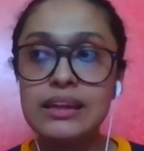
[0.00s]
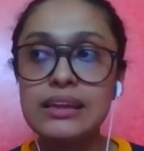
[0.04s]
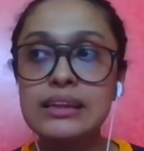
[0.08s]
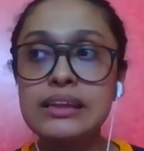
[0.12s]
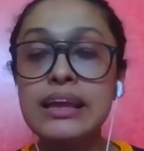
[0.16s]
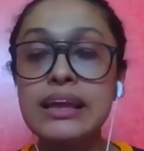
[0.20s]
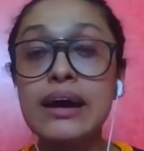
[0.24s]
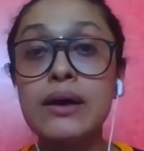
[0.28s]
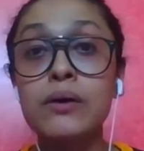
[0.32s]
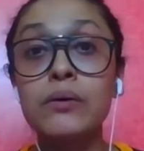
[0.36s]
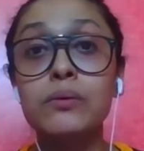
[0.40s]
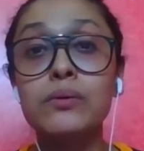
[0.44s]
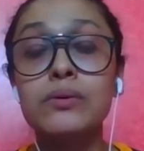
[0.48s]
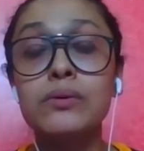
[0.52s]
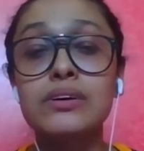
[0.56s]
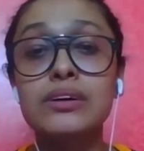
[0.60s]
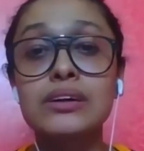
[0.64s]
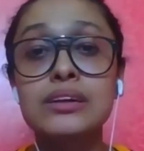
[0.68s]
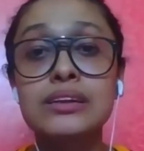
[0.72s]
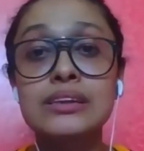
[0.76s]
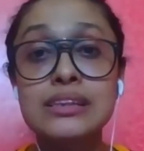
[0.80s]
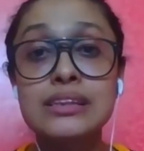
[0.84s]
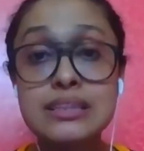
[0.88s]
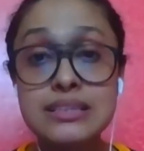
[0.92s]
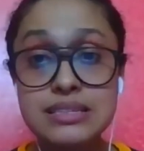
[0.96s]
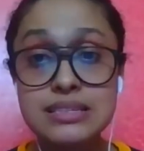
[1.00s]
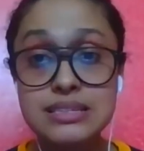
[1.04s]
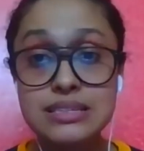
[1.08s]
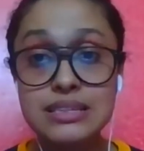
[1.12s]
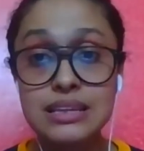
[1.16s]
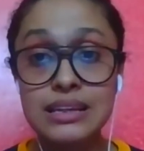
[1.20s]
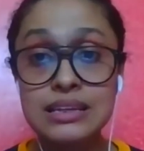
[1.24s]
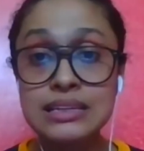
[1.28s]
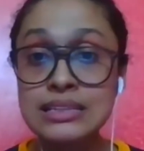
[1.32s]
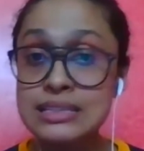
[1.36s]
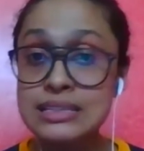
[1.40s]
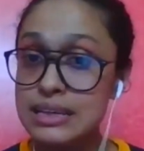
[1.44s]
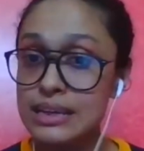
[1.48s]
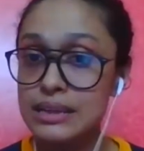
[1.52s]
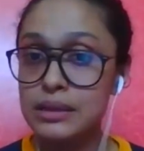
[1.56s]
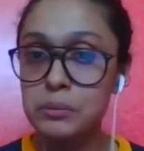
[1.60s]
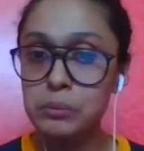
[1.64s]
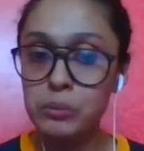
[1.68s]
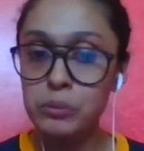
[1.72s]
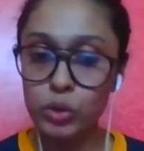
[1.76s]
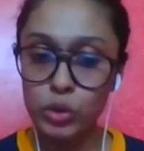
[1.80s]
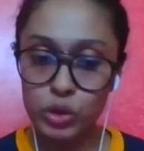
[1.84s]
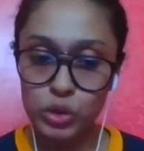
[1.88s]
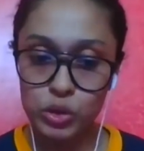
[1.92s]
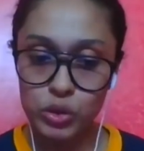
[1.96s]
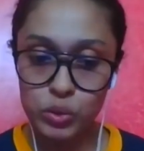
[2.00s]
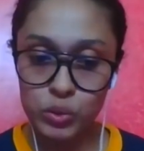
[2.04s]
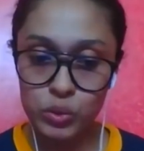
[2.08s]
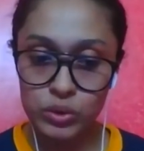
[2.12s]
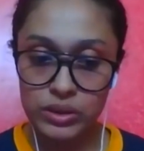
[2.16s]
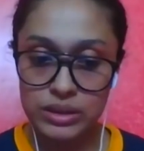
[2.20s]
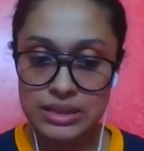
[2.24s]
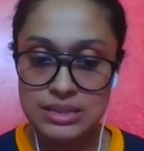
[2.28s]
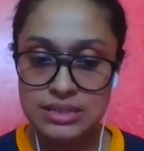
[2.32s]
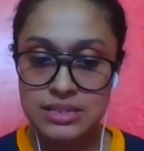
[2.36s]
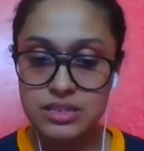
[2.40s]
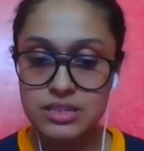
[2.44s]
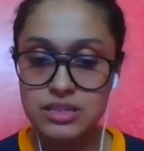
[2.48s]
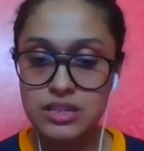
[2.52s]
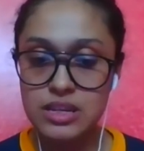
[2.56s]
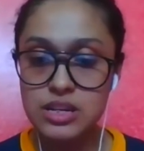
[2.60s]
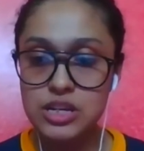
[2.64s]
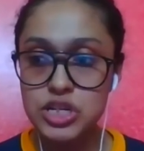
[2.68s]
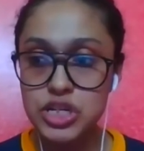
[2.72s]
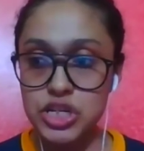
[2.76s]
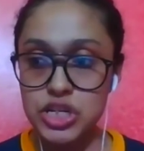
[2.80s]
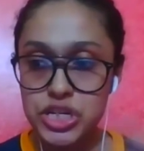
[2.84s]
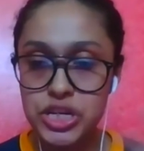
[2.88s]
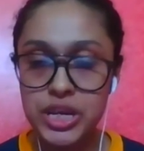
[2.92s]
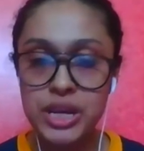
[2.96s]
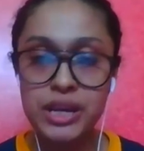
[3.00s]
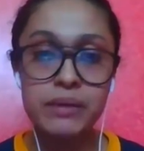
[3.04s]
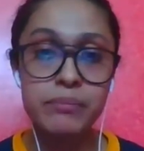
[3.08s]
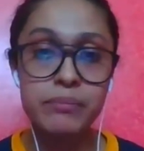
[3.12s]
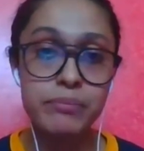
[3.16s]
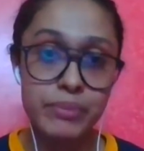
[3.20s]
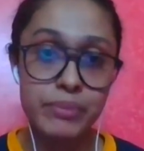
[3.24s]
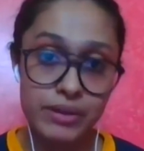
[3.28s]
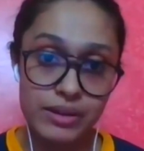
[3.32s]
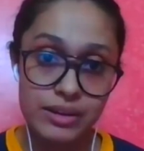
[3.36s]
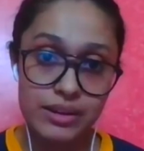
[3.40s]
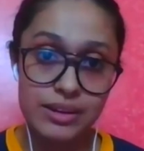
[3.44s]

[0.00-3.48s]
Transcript: Now, this DNA molecule, its shape,